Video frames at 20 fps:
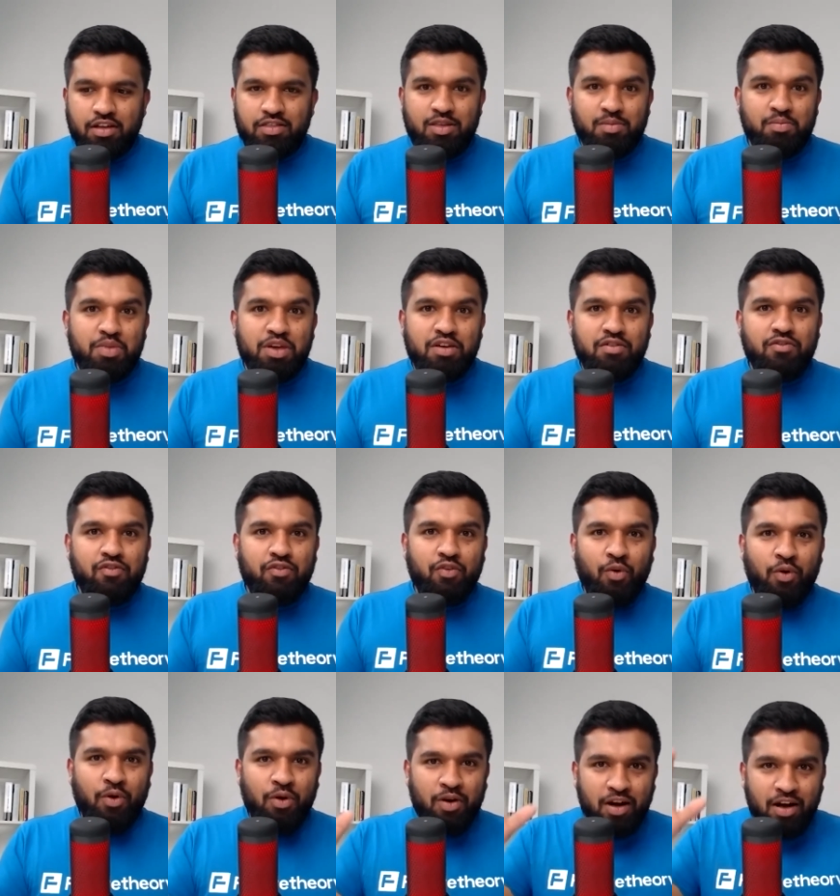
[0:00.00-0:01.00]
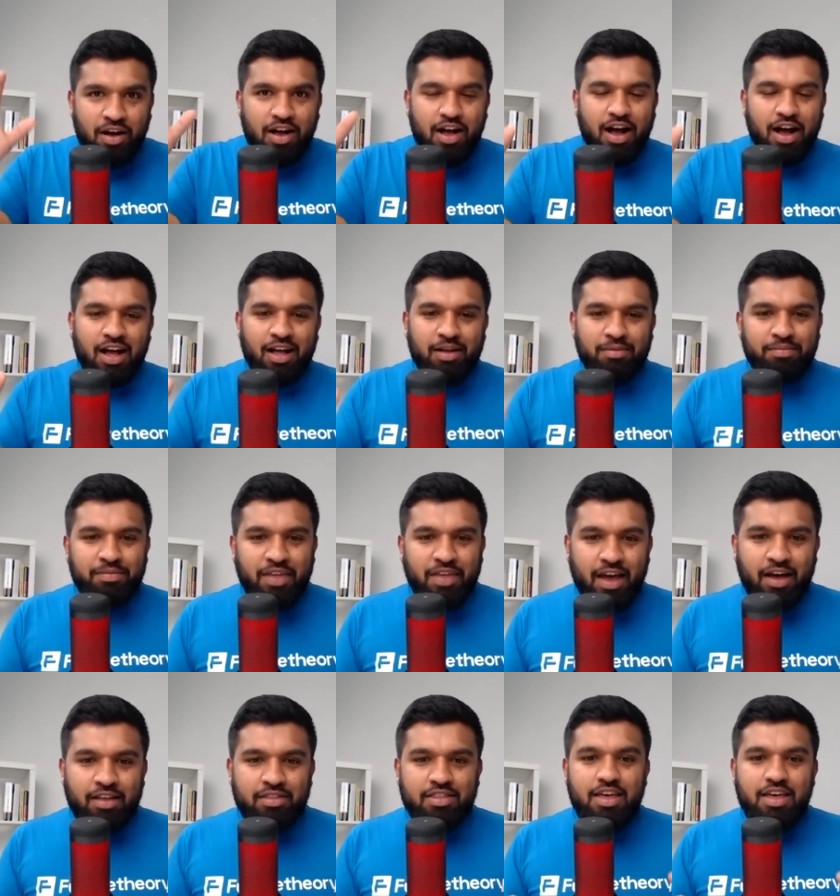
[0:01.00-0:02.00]
big four
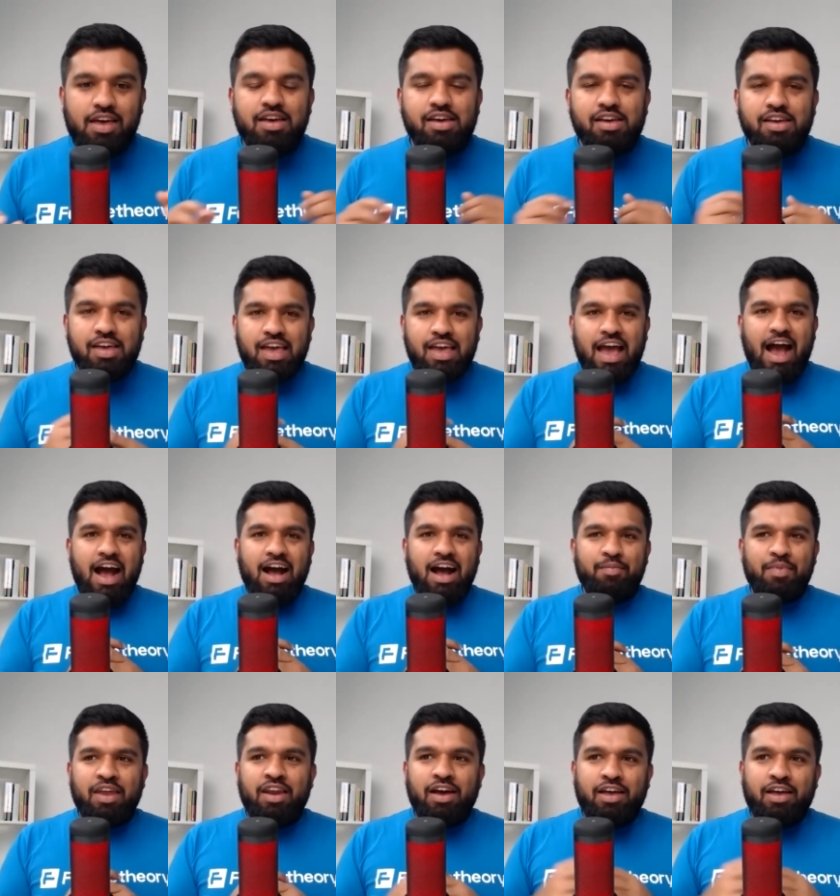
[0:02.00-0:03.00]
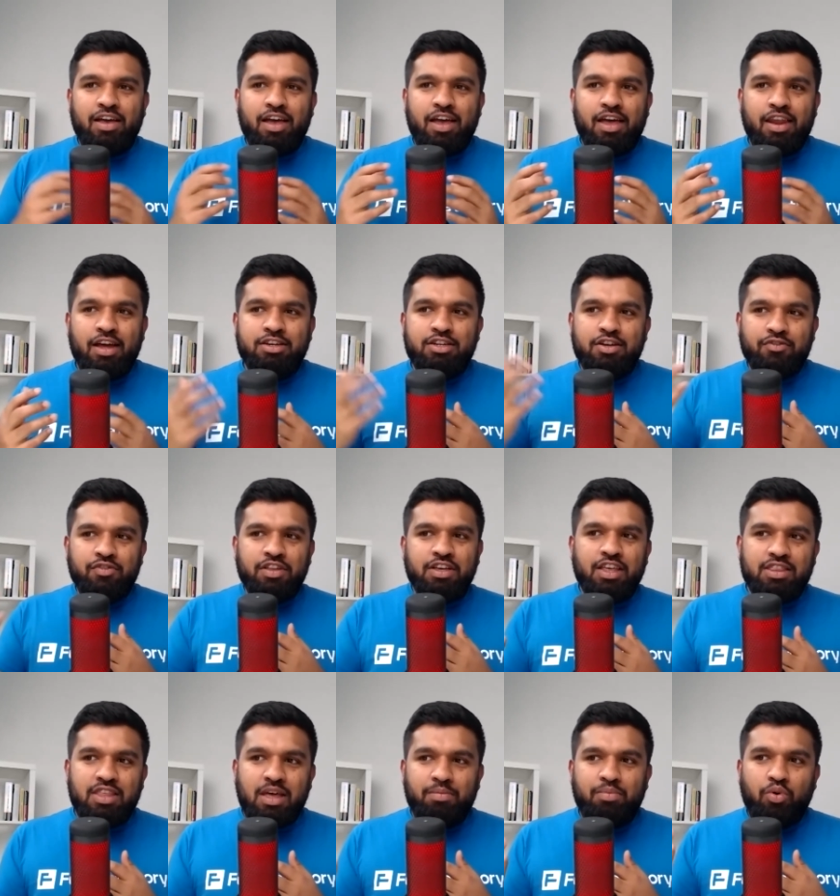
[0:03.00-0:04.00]
out there, and I definitely
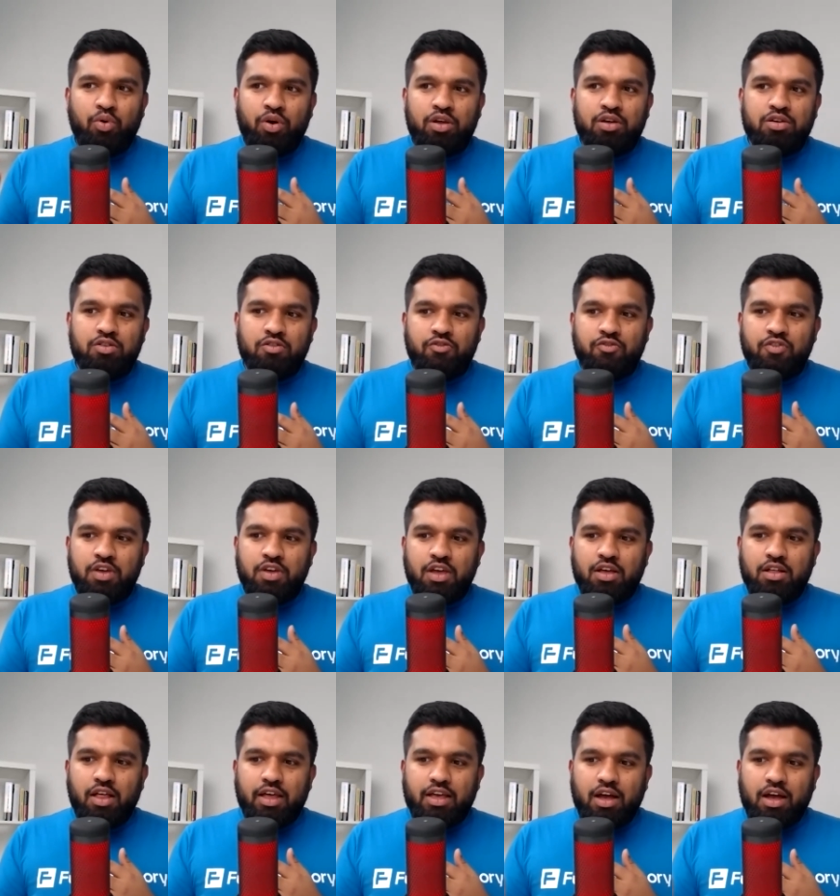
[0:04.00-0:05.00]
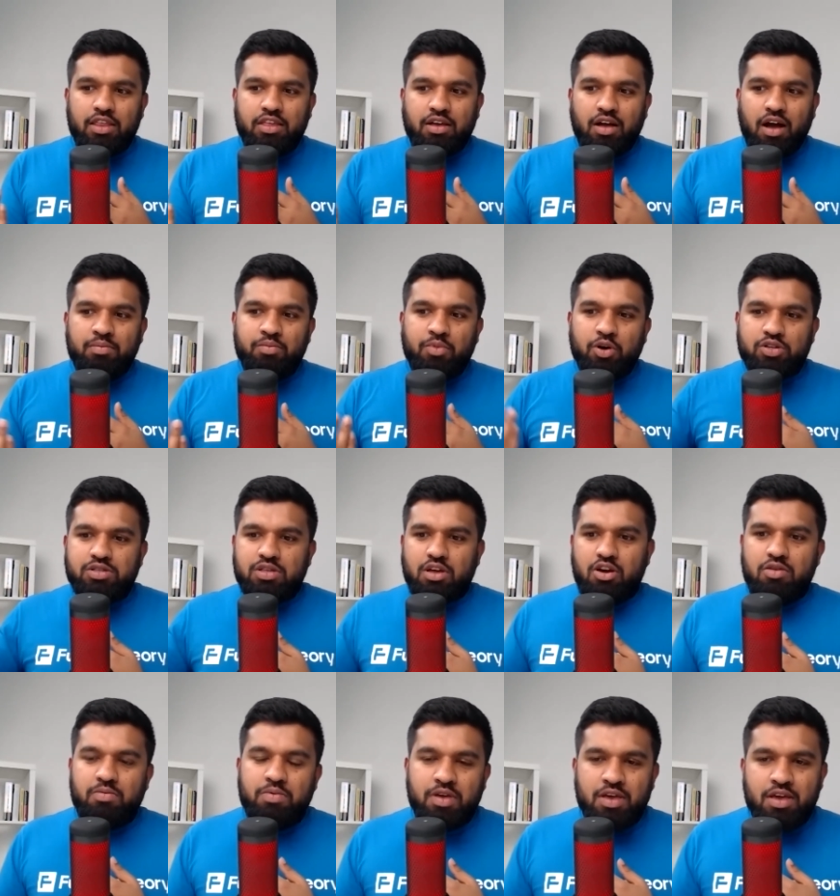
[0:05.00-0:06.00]
get that point of, like, I think Unbox
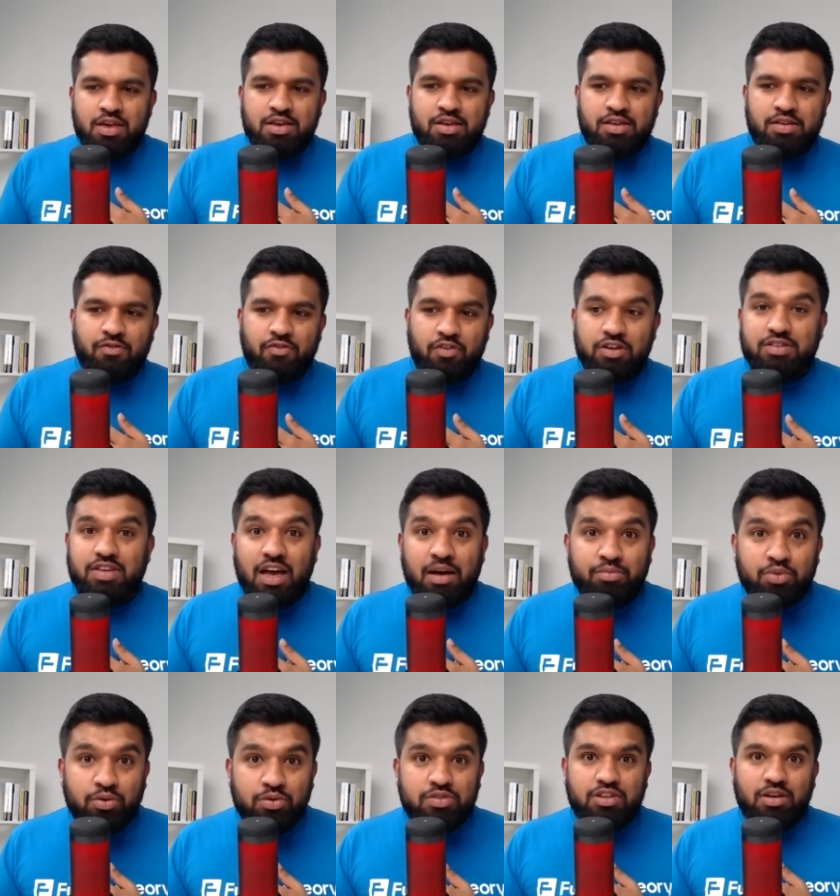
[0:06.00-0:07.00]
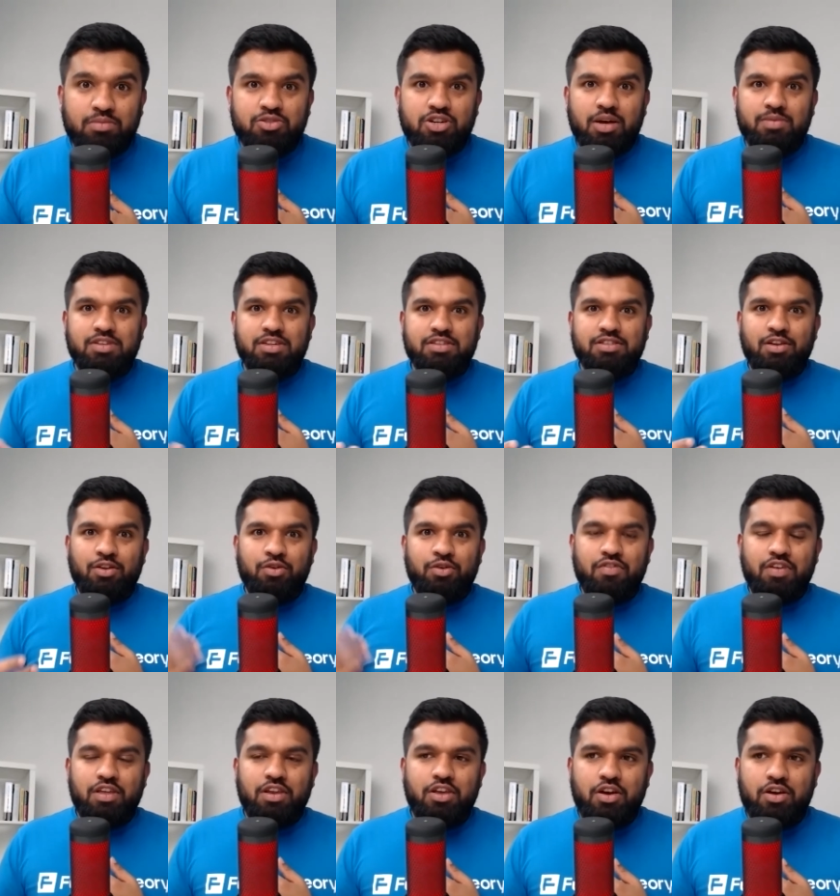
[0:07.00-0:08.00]
Therapy, for example, sometimes does a lot of
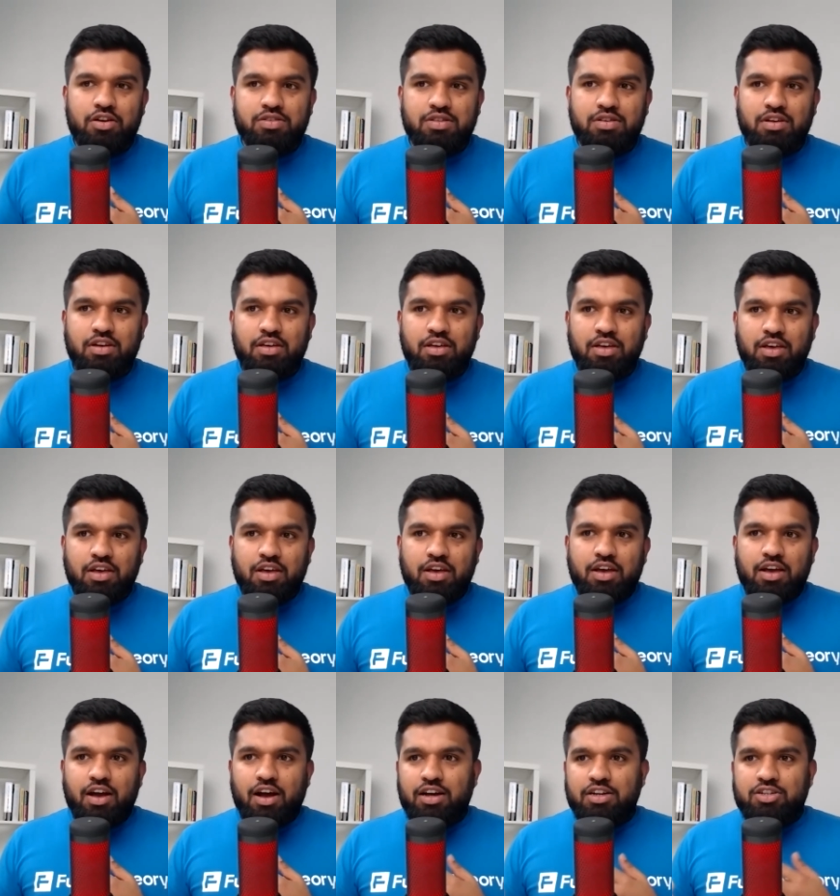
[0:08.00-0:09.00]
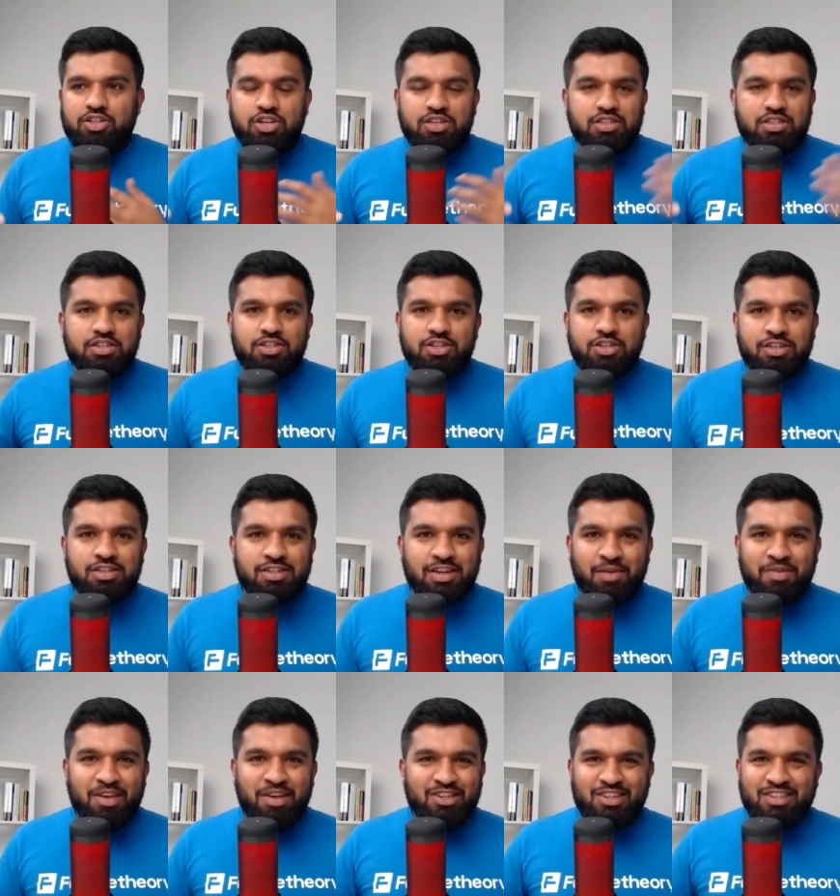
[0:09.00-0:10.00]
videos that I
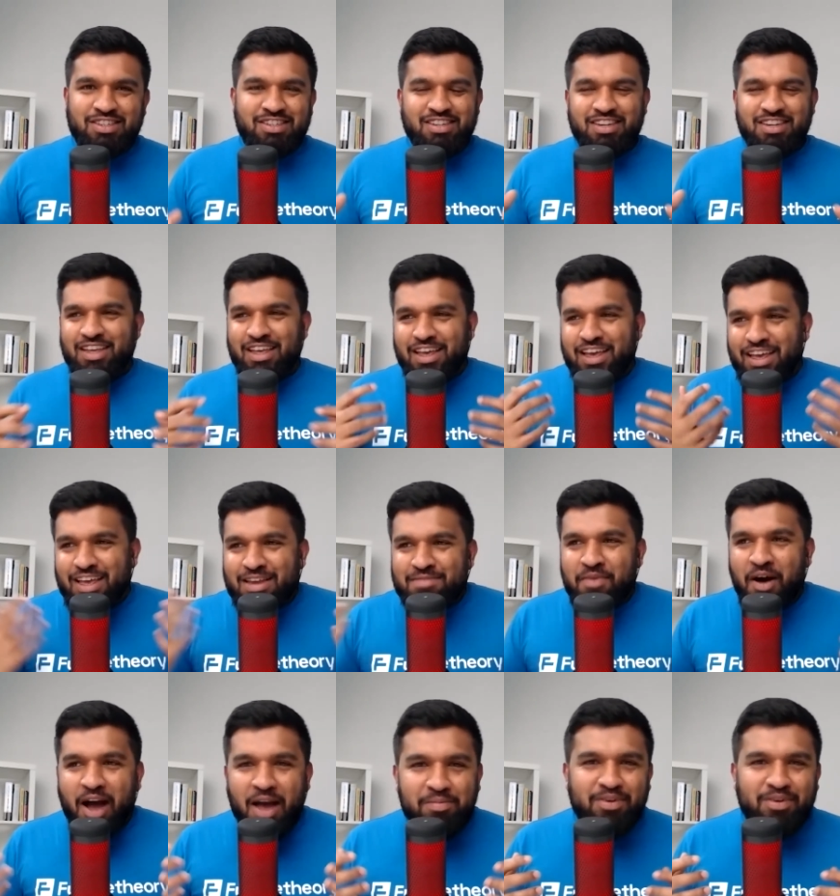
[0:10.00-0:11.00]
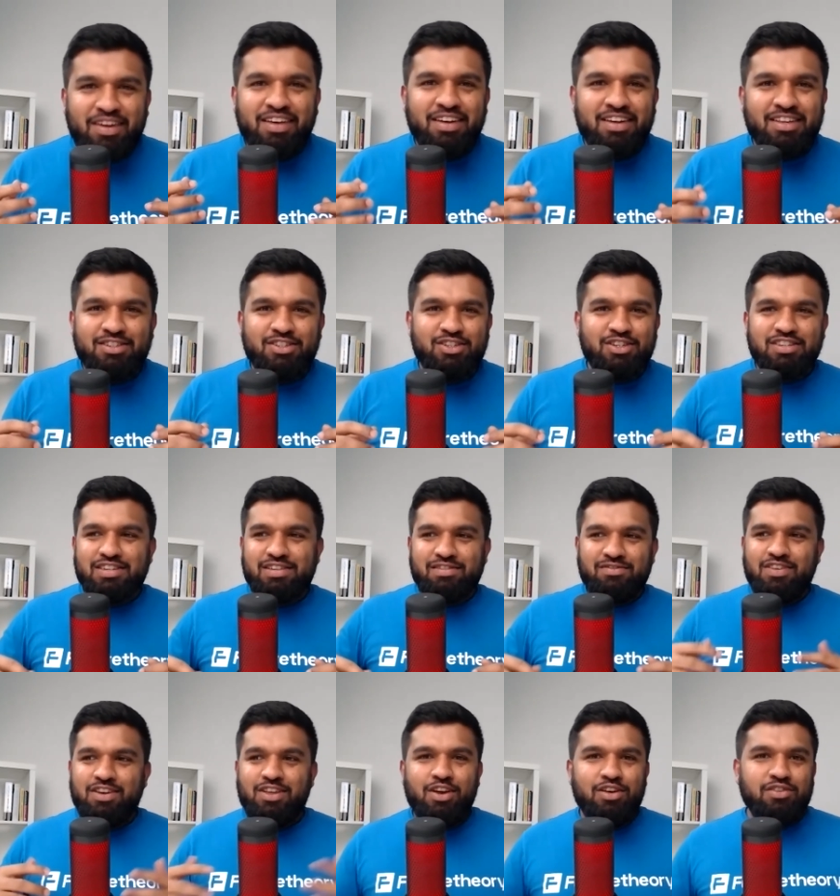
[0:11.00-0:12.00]
mean, just in my opinion, it's just
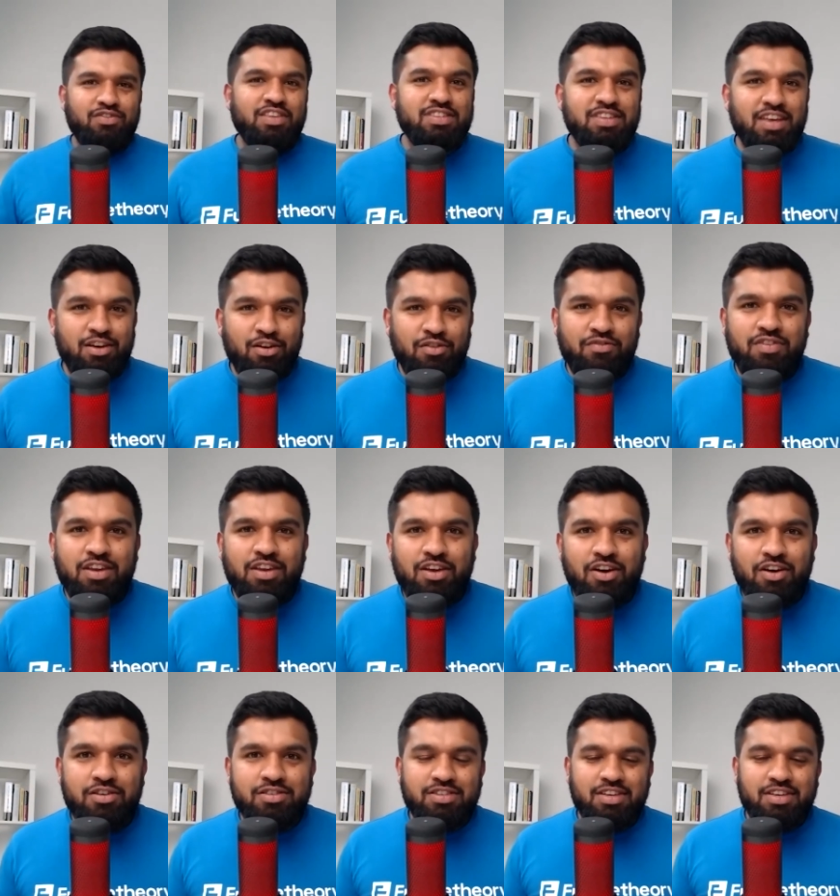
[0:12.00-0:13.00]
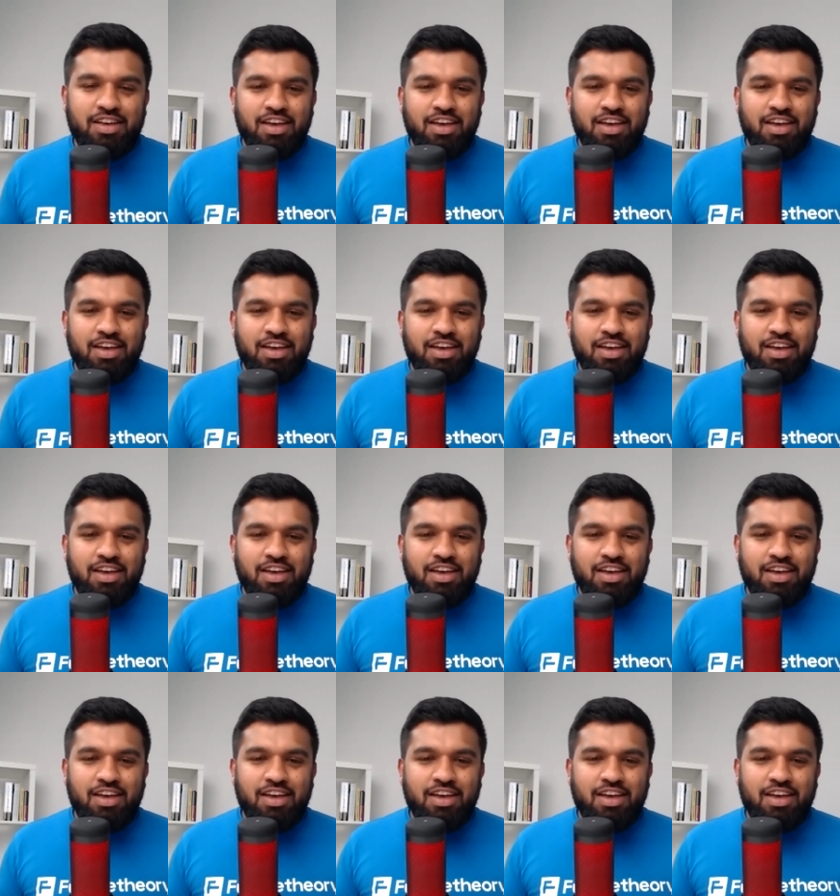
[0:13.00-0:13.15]
videos for the sake of videos,